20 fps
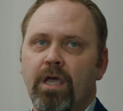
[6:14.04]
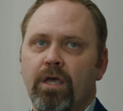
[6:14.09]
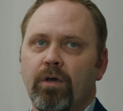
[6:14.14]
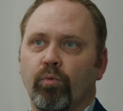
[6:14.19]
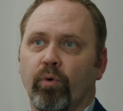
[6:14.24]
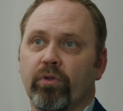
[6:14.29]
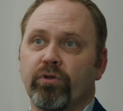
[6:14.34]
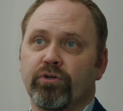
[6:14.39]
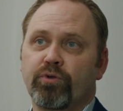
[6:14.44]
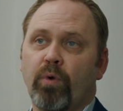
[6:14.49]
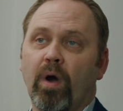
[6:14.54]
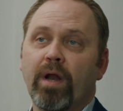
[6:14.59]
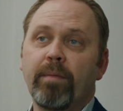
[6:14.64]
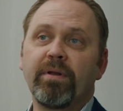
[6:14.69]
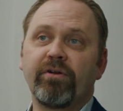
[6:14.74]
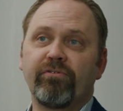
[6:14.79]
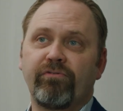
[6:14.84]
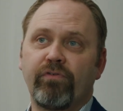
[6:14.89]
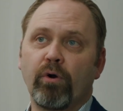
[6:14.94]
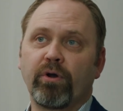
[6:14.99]
Well, there's quite a
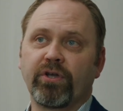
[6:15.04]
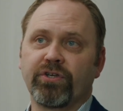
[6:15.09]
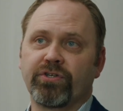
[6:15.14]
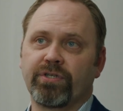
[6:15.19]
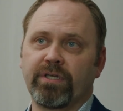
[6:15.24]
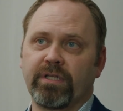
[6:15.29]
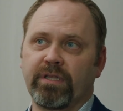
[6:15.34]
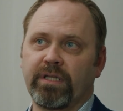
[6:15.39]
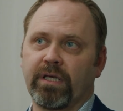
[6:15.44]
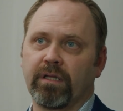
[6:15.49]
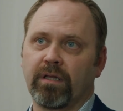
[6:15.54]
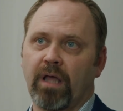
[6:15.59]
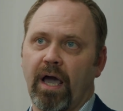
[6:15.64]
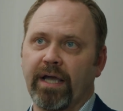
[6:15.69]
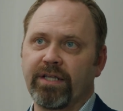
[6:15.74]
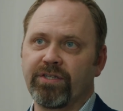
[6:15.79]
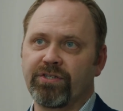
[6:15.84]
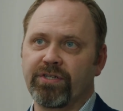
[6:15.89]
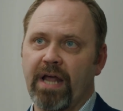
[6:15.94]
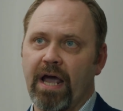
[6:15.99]
bit of focus in the
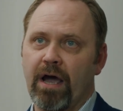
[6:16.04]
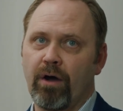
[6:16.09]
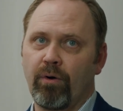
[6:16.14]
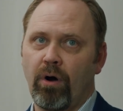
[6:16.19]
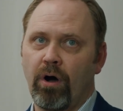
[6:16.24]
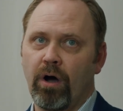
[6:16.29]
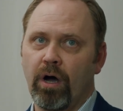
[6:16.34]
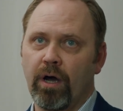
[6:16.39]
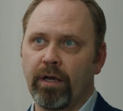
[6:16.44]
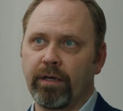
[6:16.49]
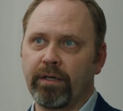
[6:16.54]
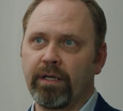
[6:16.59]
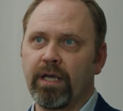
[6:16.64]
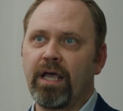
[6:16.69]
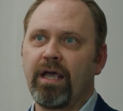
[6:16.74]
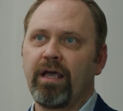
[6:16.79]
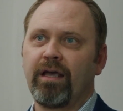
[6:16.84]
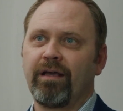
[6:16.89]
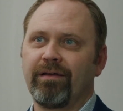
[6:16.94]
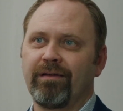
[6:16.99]
Alliance now on,
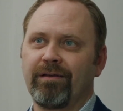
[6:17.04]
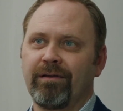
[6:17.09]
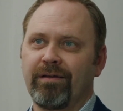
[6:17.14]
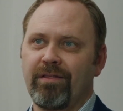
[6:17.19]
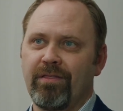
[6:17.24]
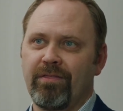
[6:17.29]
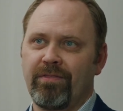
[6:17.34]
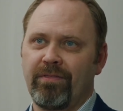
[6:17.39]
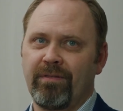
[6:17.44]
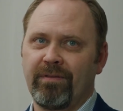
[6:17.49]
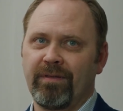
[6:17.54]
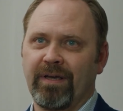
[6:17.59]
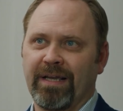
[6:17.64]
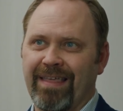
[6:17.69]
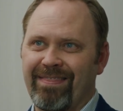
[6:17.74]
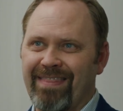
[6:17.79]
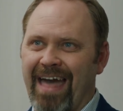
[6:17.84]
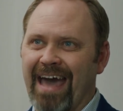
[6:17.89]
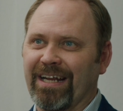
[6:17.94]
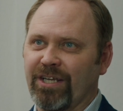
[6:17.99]

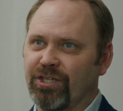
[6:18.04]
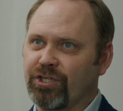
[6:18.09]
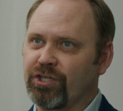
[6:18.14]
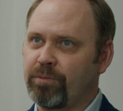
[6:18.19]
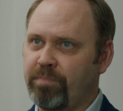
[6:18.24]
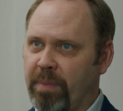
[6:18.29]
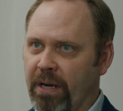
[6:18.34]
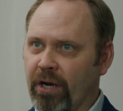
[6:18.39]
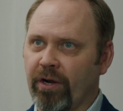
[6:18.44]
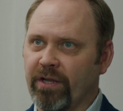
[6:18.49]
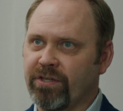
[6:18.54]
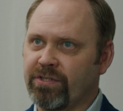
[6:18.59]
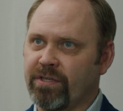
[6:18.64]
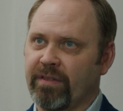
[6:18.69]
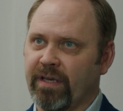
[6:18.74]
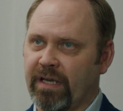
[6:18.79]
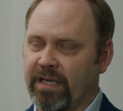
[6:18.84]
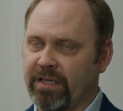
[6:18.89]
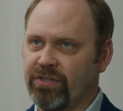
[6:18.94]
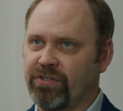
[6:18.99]
again, that experience and
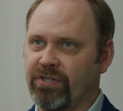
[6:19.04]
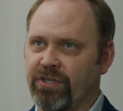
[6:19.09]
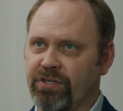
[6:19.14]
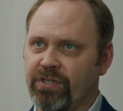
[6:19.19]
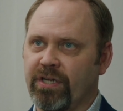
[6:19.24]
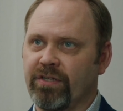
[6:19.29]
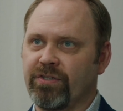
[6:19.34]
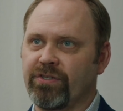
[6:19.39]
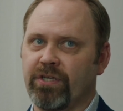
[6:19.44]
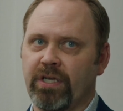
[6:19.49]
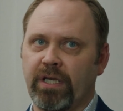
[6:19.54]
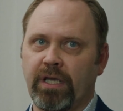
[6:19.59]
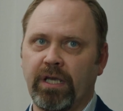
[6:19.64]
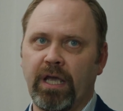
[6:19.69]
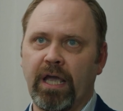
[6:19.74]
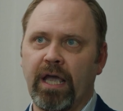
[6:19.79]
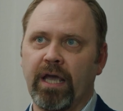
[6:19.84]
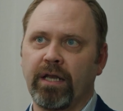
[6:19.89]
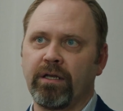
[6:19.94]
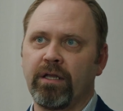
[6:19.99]
the consistency
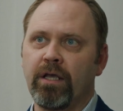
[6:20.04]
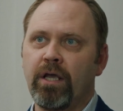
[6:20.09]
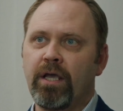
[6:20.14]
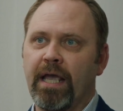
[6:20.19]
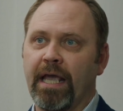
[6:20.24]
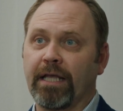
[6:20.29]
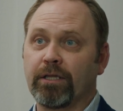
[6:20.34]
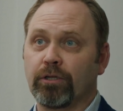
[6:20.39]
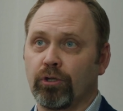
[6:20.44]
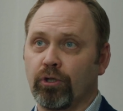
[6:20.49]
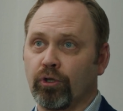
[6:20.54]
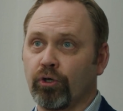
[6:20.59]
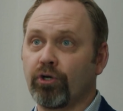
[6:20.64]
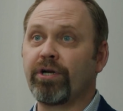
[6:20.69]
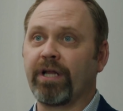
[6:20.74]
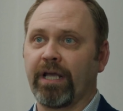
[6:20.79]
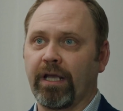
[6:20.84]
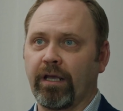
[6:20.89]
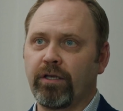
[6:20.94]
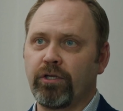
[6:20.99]
and in
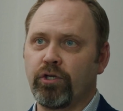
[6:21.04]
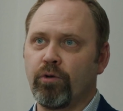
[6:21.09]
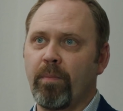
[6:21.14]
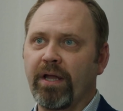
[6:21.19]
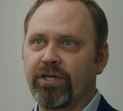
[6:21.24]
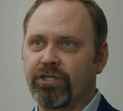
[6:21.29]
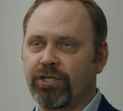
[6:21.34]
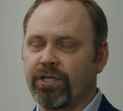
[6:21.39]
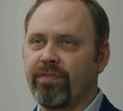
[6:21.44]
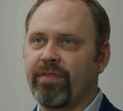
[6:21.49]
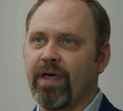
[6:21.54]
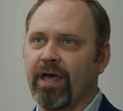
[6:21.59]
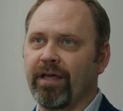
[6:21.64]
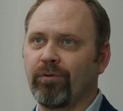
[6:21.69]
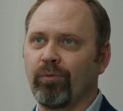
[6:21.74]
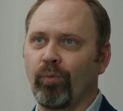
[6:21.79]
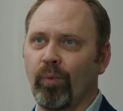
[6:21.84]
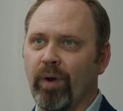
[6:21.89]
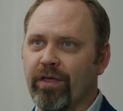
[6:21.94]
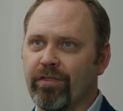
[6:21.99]
learning. You mentioned
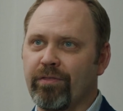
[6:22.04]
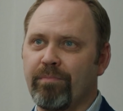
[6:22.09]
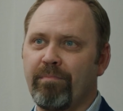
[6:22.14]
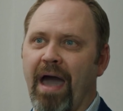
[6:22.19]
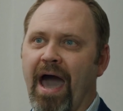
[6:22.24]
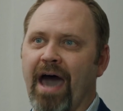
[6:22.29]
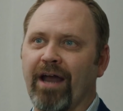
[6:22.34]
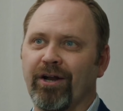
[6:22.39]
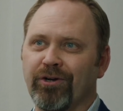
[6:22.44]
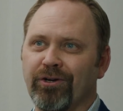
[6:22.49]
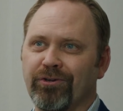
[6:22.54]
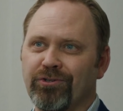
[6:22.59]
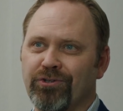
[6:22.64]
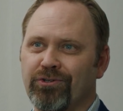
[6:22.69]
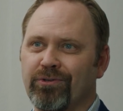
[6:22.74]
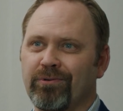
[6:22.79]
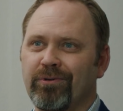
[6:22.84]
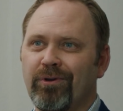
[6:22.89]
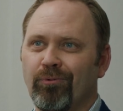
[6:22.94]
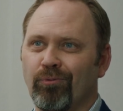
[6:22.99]
that with
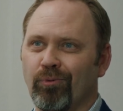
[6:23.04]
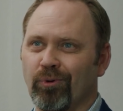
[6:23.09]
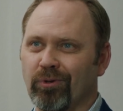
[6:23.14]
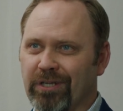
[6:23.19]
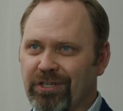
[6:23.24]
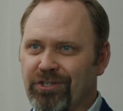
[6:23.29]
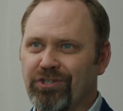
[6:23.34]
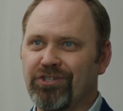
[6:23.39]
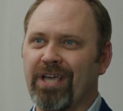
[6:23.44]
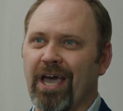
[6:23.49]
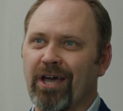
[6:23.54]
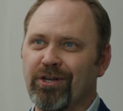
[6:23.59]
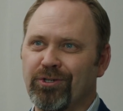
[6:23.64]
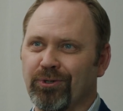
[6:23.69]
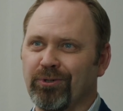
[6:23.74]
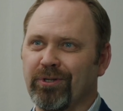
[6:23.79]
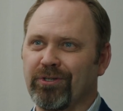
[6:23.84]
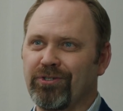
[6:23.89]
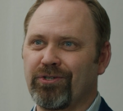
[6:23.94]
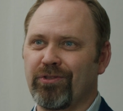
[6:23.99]
Matter's release
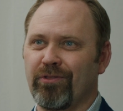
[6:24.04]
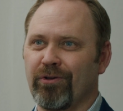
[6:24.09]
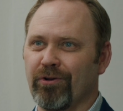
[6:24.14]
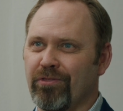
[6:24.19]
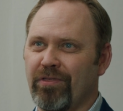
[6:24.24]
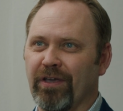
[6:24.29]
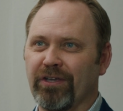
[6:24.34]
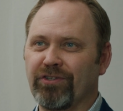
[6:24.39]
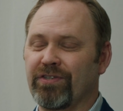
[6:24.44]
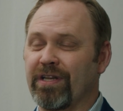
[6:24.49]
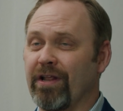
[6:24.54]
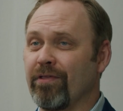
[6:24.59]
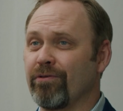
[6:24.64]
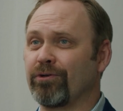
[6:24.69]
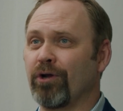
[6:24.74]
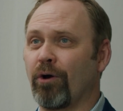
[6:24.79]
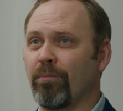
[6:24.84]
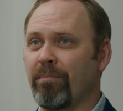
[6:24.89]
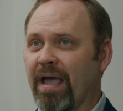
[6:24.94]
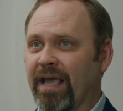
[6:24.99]
schedule, there are things that either
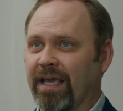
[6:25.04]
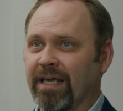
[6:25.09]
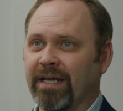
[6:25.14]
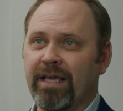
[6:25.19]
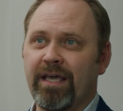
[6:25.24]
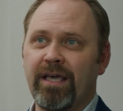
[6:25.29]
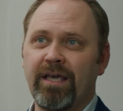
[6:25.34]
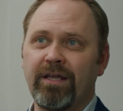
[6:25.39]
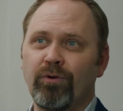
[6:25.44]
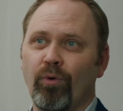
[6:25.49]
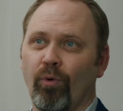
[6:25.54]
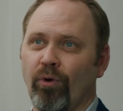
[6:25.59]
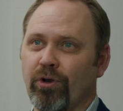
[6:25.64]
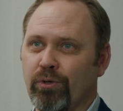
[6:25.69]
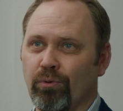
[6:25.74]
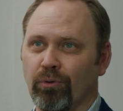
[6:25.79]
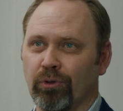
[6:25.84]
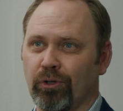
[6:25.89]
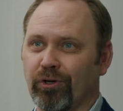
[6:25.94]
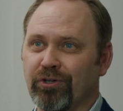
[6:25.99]
don't make it in or
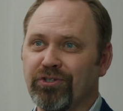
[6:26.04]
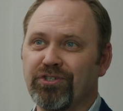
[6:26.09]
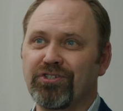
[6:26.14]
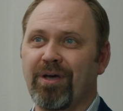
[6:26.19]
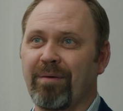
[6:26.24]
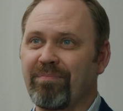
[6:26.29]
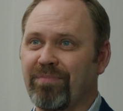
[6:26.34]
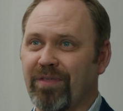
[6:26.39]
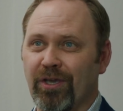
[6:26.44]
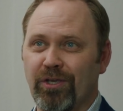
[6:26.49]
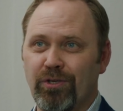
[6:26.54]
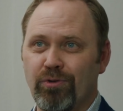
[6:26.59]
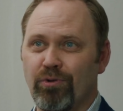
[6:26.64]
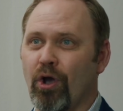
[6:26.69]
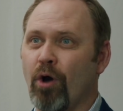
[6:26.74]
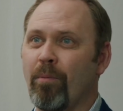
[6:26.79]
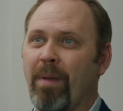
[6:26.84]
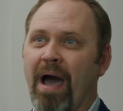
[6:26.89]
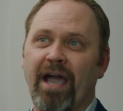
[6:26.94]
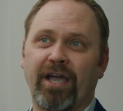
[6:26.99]
you learn something, you
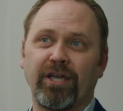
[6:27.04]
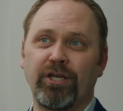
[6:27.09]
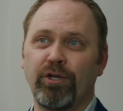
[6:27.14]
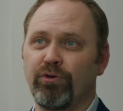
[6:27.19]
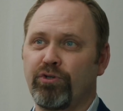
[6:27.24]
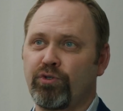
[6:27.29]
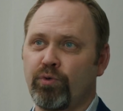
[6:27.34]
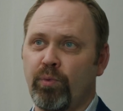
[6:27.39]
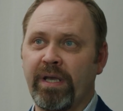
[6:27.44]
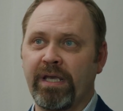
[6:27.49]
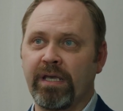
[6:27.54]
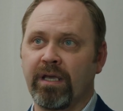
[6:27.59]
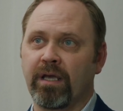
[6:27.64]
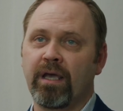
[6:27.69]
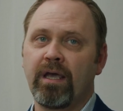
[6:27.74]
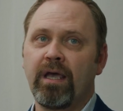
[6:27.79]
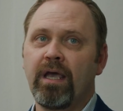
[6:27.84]
go back and you tweak.